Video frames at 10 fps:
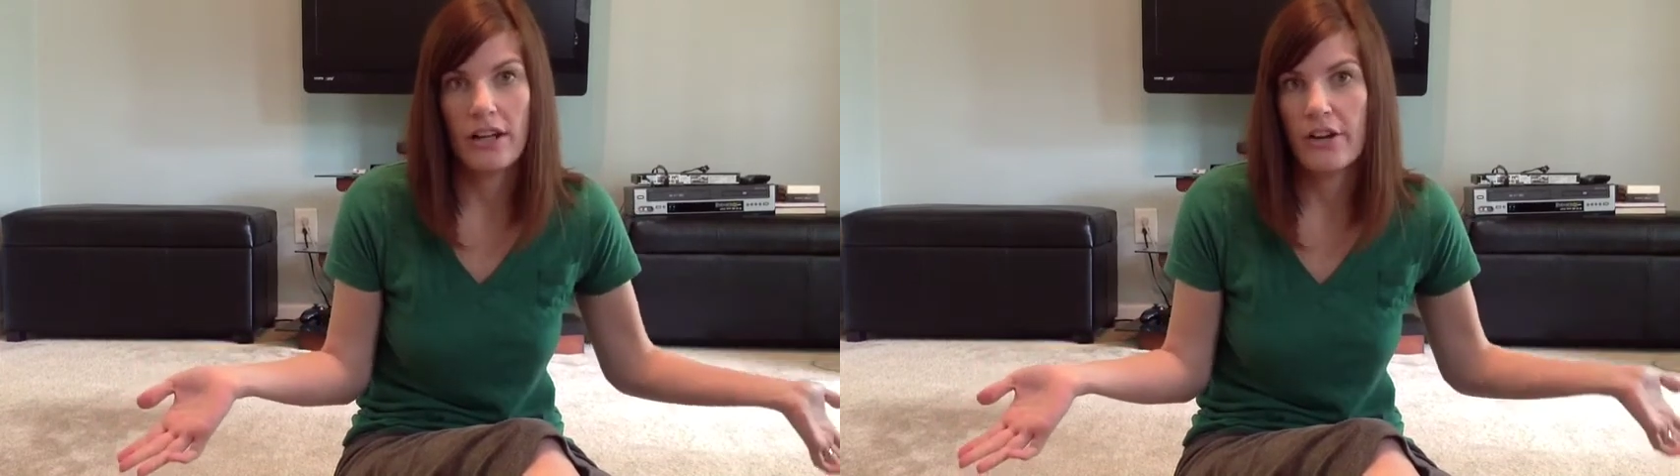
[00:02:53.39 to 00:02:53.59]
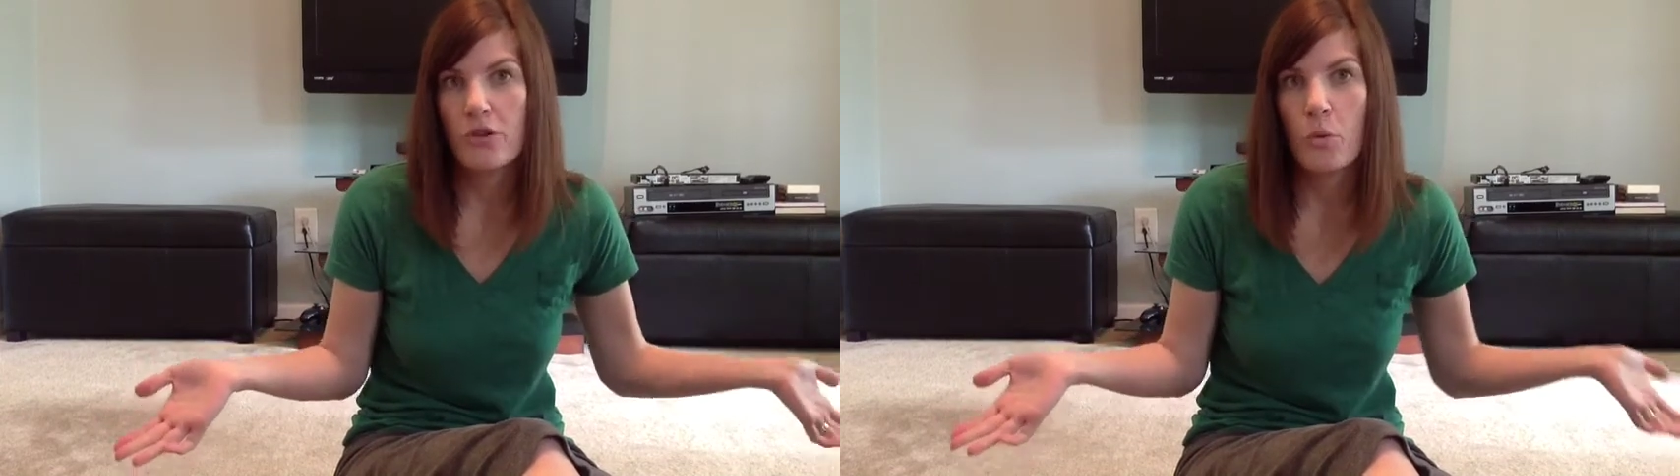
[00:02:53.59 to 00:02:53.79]

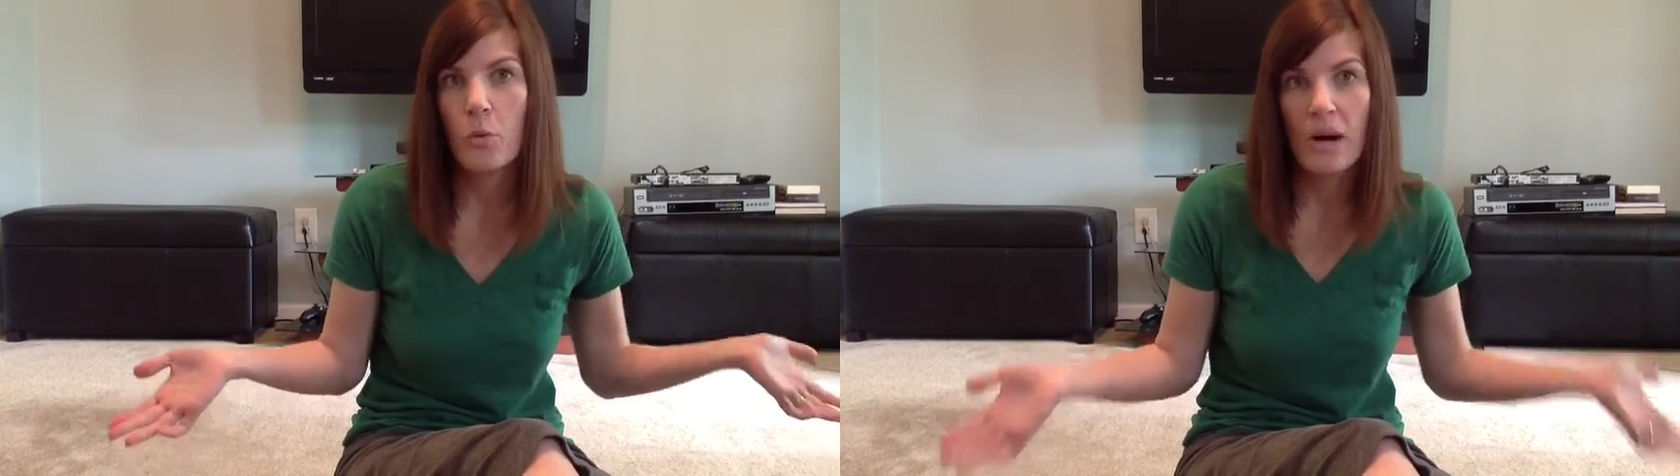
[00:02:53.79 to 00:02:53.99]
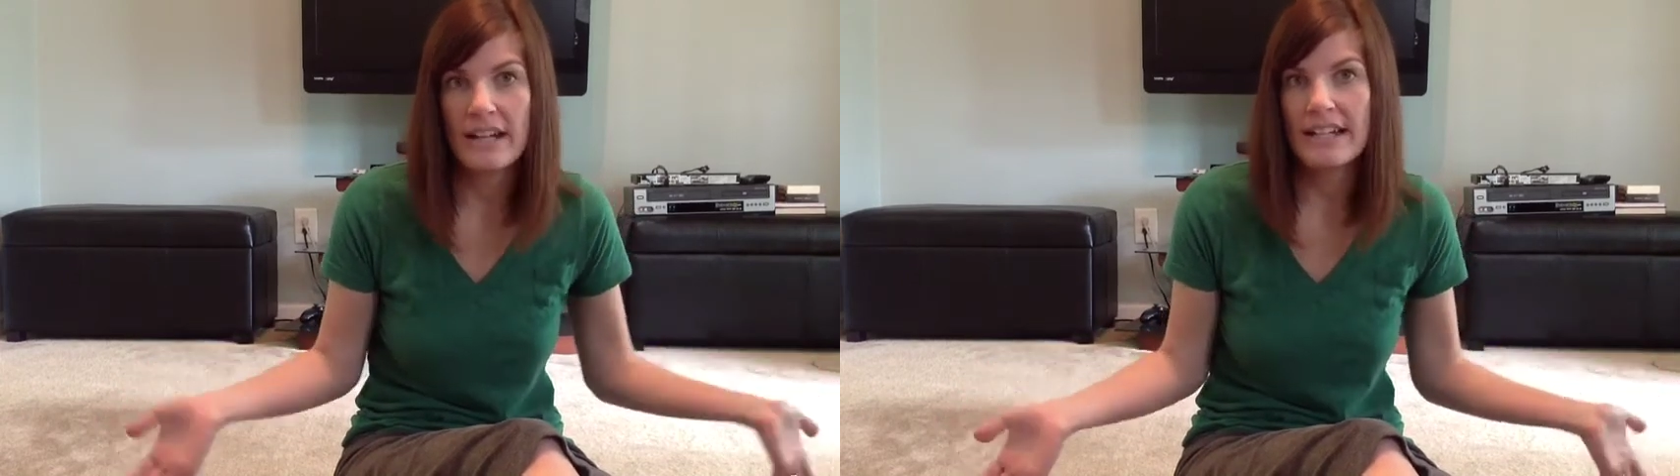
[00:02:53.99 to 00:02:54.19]
I don't know
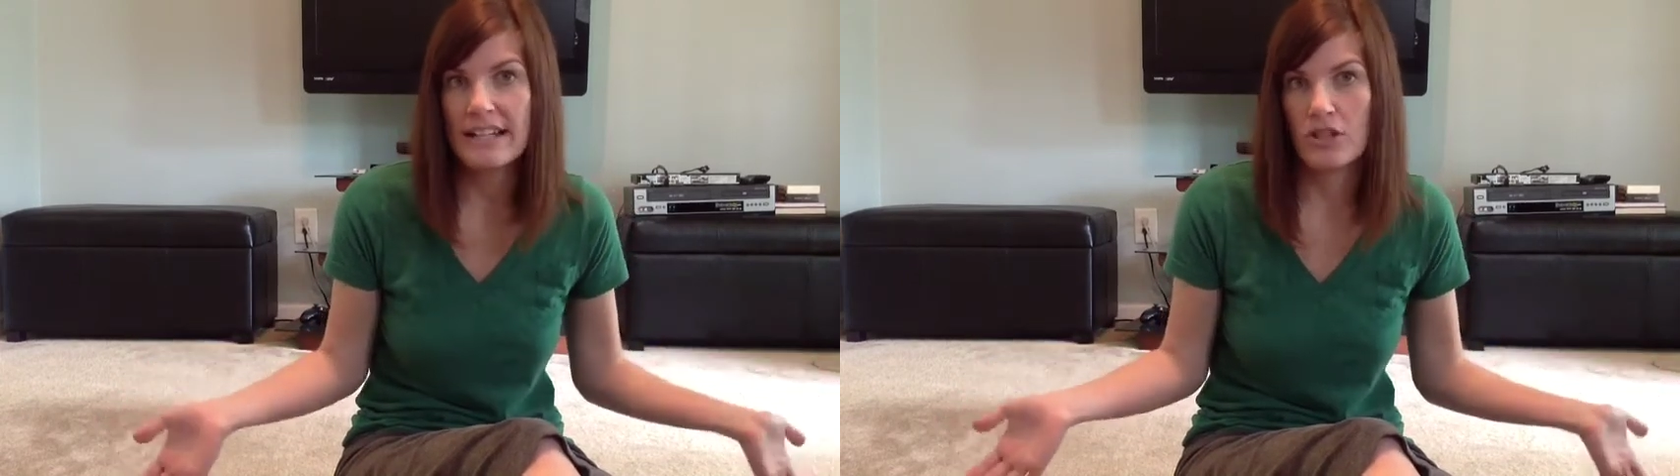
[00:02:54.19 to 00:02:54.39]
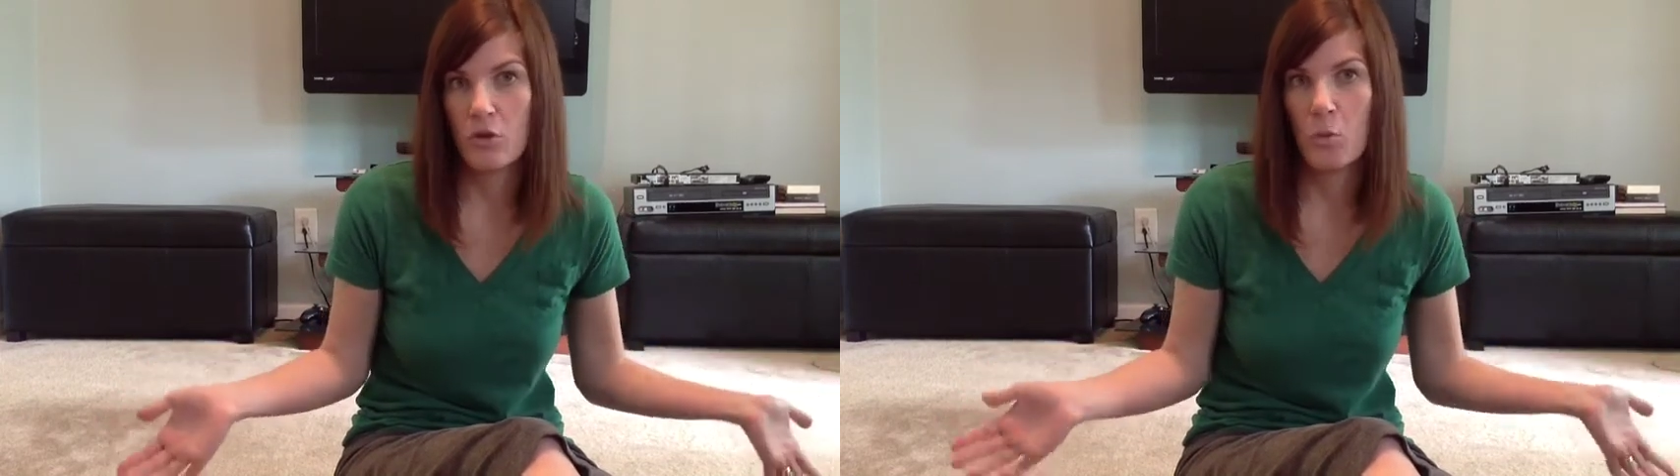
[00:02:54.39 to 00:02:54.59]
what it
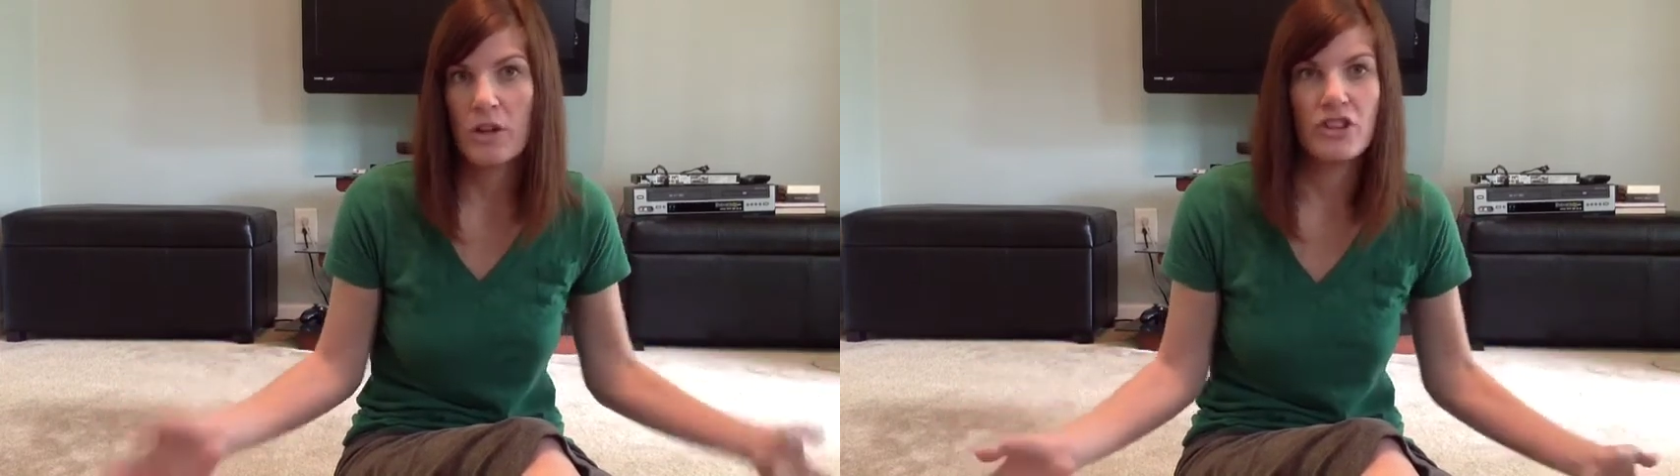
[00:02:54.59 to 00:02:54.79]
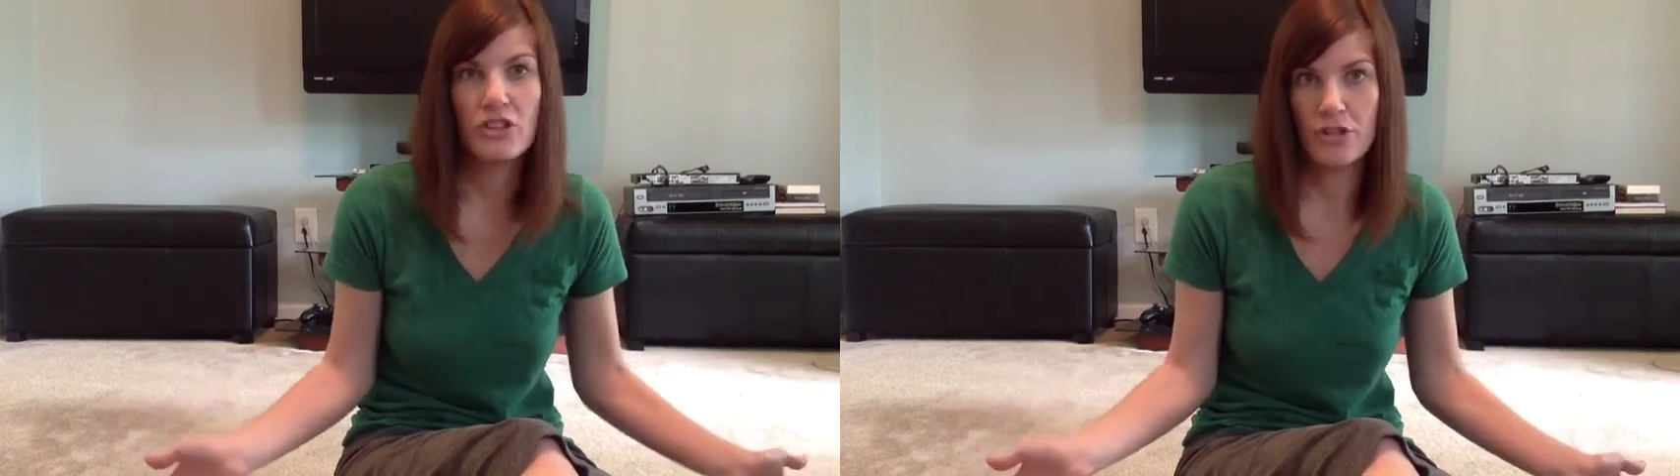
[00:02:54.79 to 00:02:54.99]
is or what they're